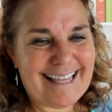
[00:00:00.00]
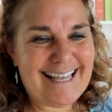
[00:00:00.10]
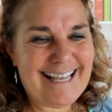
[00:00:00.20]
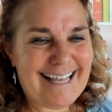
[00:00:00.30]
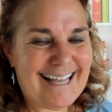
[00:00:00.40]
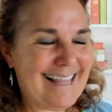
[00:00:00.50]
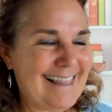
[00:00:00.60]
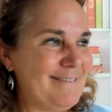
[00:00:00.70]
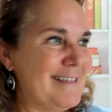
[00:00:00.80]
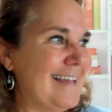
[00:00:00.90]
Well, I
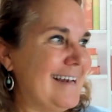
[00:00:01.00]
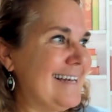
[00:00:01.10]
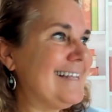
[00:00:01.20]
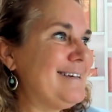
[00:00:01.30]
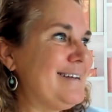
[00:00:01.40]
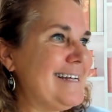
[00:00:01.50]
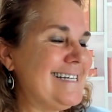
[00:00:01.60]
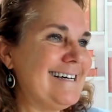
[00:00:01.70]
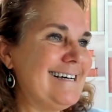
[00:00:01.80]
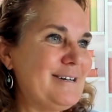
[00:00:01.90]
love it. Good
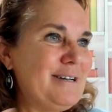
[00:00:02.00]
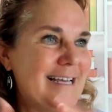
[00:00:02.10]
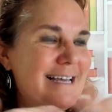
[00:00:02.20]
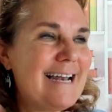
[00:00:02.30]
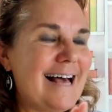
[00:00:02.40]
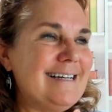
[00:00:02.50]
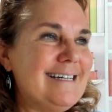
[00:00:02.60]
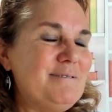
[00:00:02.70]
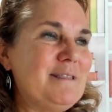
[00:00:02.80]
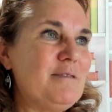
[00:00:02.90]
idea. Good
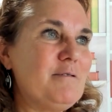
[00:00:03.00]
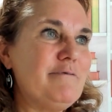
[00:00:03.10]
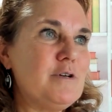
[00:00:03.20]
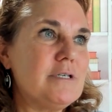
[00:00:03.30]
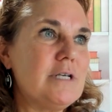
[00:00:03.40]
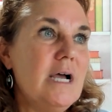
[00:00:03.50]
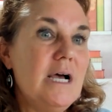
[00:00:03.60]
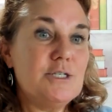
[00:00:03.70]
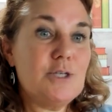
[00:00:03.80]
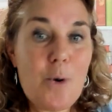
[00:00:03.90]
analogy with the thrift stores.
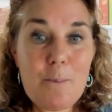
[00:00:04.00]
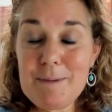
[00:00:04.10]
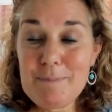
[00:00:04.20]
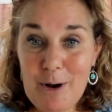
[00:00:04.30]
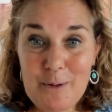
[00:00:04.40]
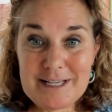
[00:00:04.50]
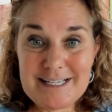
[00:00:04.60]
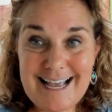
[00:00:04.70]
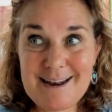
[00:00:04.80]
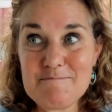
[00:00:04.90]
So people always
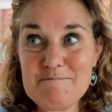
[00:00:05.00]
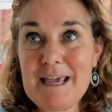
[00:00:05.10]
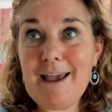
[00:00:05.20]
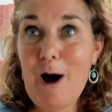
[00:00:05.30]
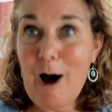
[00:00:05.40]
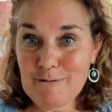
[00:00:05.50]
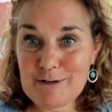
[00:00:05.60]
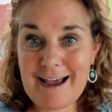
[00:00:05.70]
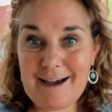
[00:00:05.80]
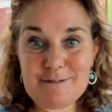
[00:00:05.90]
say to me
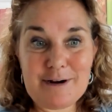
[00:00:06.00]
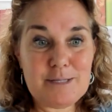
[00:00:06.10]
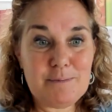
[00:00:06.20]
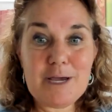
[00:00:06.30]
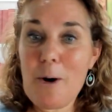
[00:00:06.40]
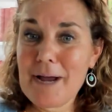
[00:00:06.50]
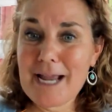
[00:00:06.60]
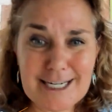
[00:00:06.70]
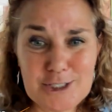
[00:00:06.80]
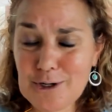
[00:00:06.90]
often after I speak, oh my
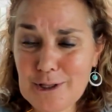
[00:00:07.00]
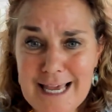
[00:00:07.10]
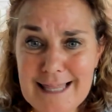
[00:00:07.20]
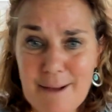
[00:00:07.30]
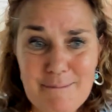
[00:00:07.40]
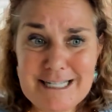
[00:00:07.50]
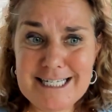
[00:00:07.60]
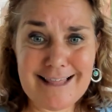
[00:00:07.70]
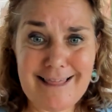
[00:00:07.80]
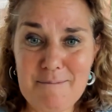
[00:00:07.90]
gosh, you're like lemons
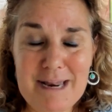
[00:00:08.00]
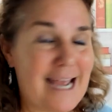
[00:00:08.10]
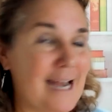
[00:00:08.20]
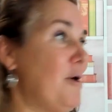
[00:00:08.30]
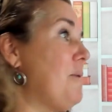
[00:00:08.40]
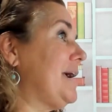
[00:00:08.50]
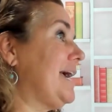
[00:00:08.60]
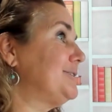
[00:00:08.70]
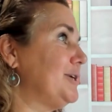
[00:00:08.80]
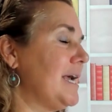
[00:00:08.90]
to lemonade. Oh my
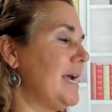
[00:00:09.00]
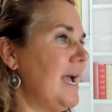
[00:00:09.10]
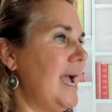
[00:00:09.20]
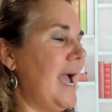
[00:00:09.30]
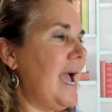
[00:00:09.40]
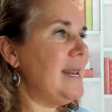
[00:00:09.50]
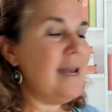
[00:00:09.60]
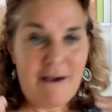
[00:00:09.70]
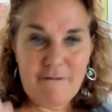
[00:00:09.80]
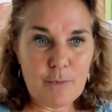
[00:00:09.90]
gosh, and it
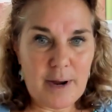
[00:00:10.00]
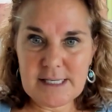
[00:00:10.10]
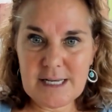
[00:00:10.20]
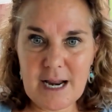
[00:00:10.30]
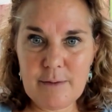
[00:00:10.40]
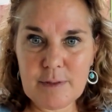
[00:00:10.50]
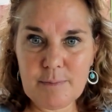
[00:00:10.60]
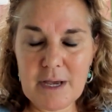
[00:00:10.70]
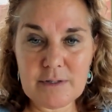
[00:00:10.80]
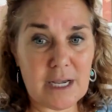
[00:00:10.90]
never resonated with
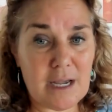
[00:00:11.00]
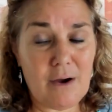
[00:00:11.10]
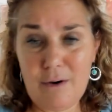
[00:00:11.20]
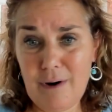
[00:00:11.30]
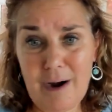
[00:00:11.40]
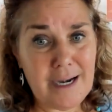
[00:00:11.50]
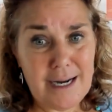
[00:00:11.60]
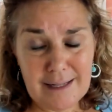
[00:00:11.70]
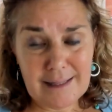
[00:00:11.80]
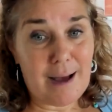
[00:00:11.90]
me. I was like, oh, I
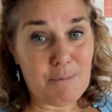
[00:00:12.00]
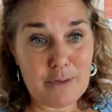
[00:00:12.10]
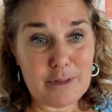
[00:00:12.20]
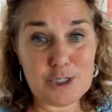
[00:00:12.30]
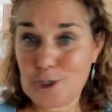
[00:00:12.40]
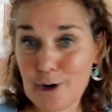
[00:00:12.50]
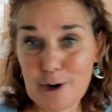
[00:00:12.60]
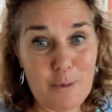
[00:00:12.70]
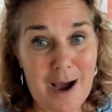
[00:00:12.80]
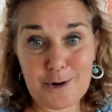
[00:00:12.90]
needed a lot more than sugar
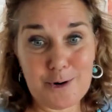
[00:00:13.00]
and water